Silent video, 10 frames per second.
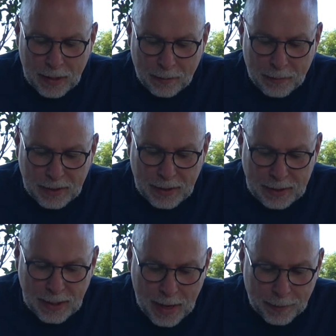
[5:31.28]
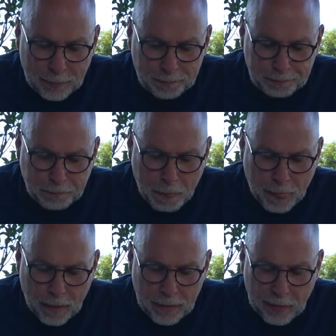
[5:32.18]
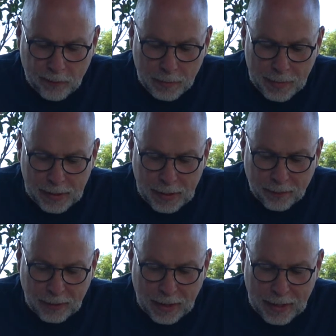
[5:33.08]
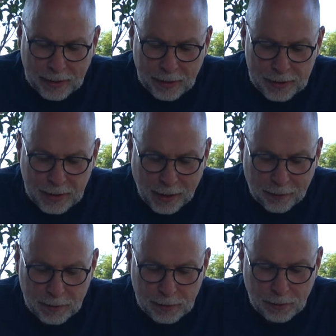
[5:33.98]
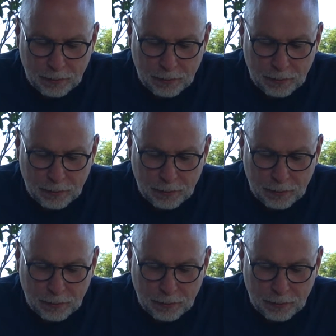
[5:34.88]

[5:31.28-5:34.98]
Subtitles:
but this happened that we might not rely on ourselves,